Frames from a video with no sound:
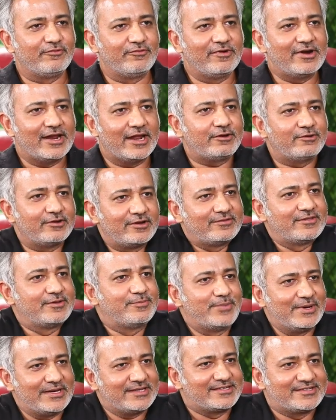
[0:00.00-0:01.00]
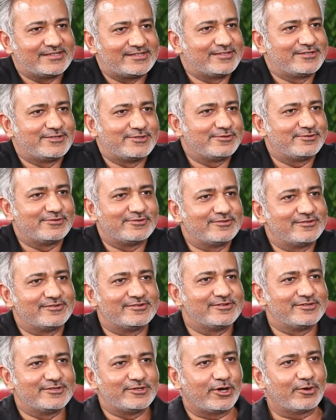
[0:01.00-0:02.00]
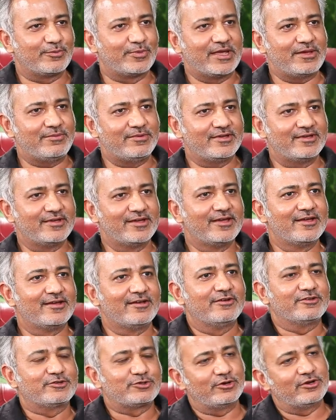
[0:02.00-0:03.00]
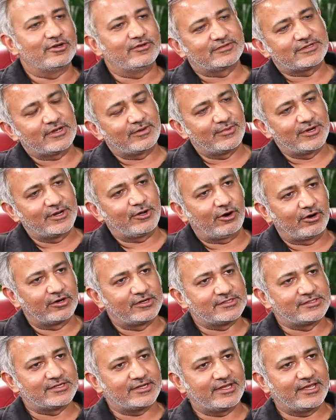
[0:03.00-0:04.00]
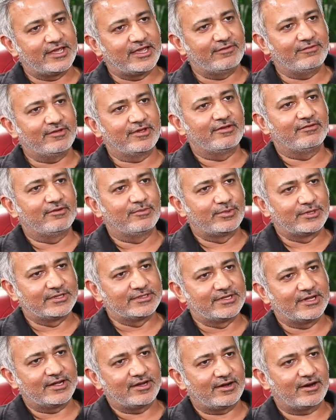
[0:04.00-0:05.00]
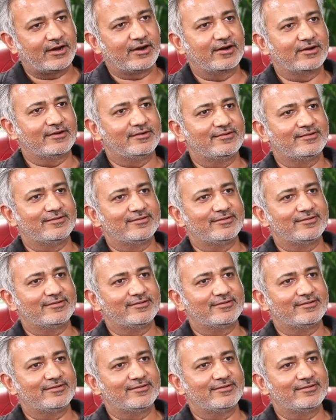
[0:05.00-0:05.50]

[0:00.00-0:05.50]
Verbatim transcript: we'd like to give the best to your baby. So if somebody orders a cake, we give a birthday card